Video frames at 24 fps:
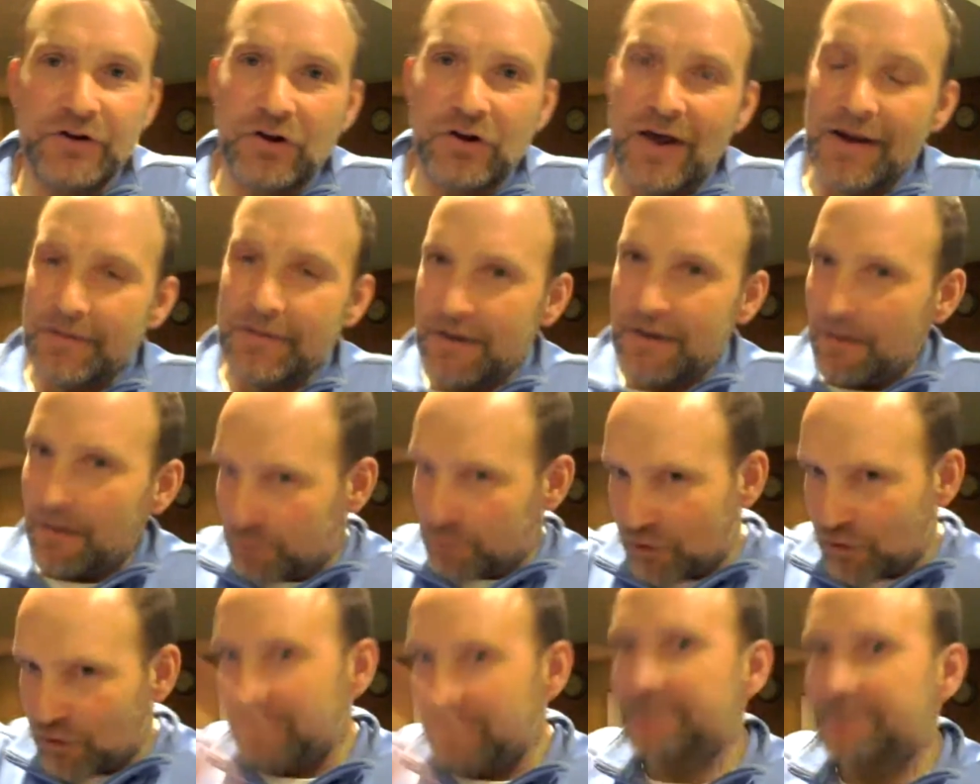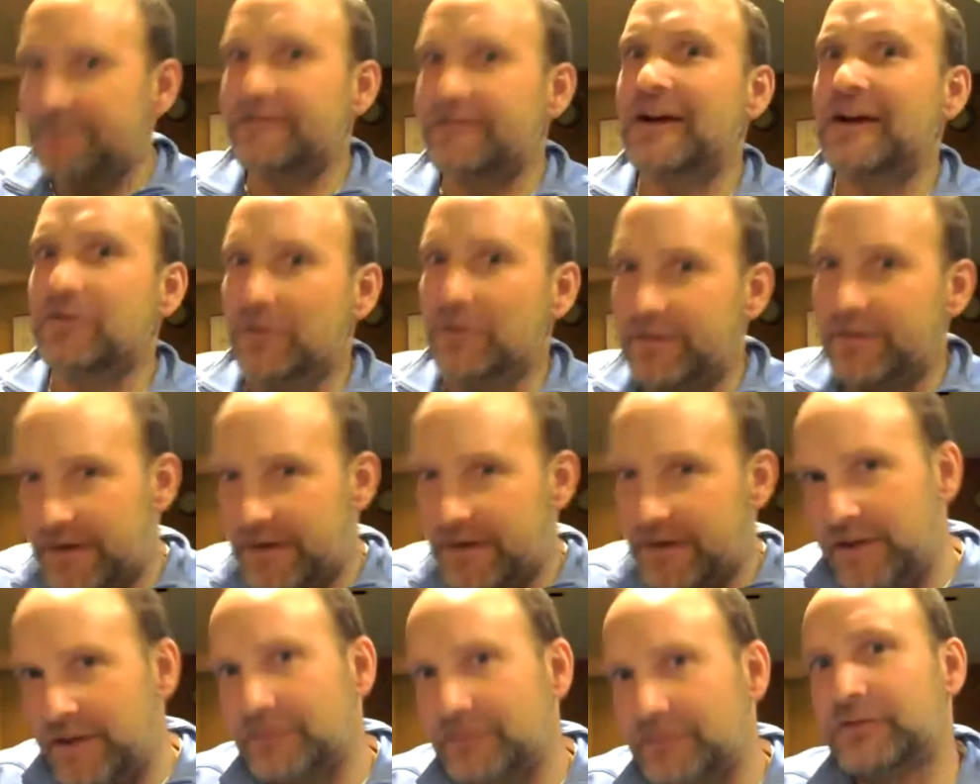I'm trying to
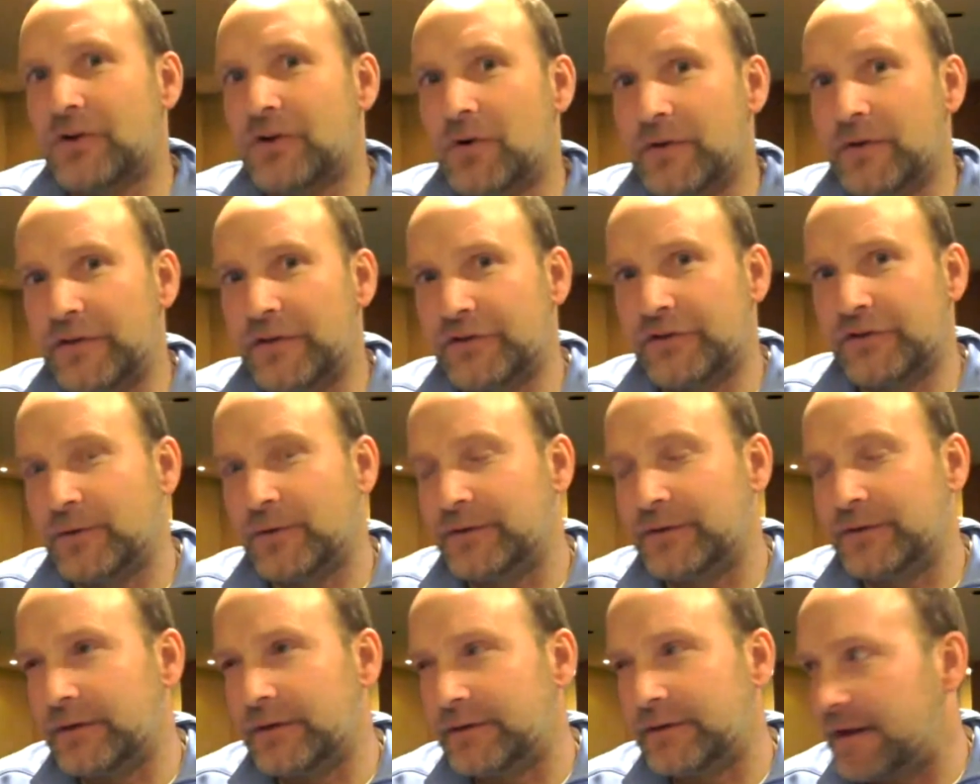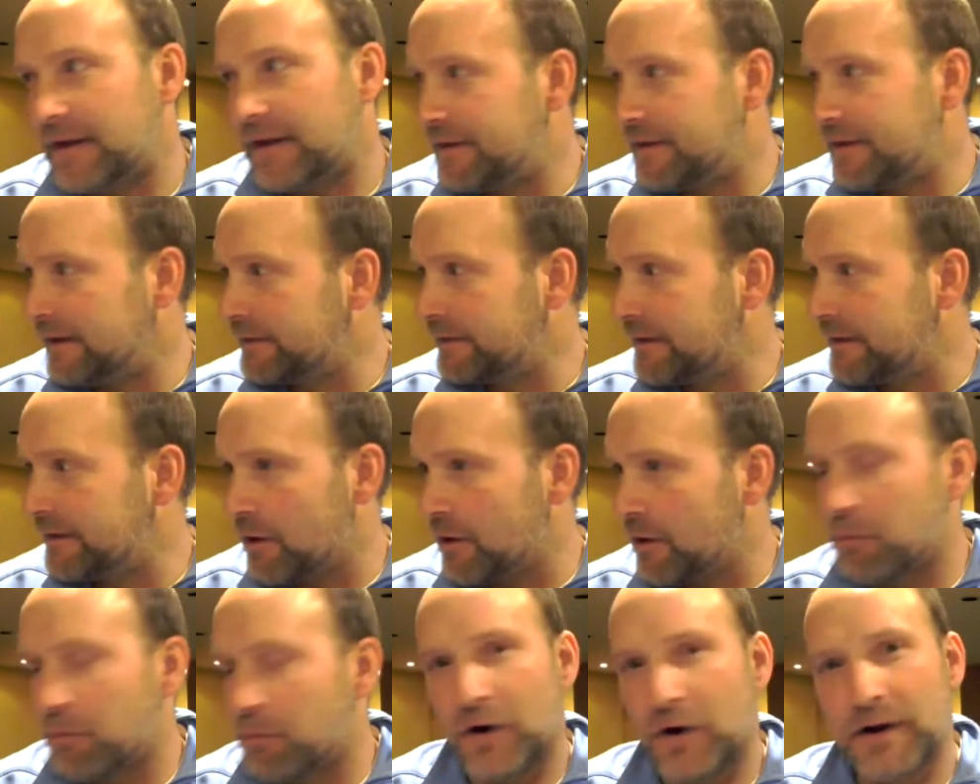factor in today's snow in the Twin Cities. I
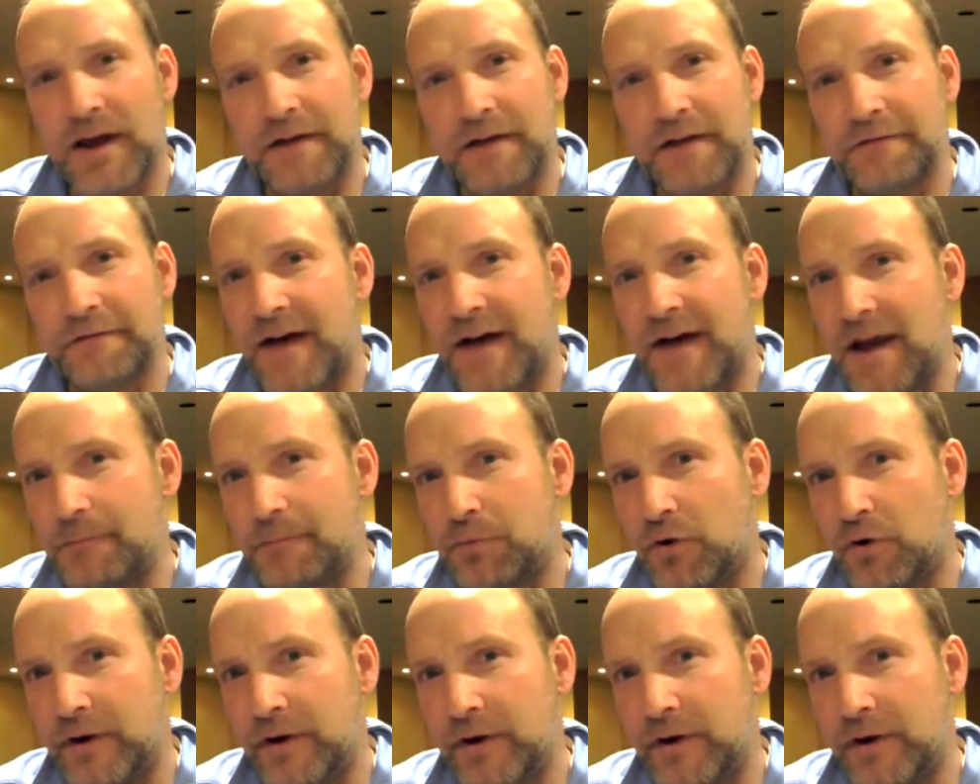think the airport got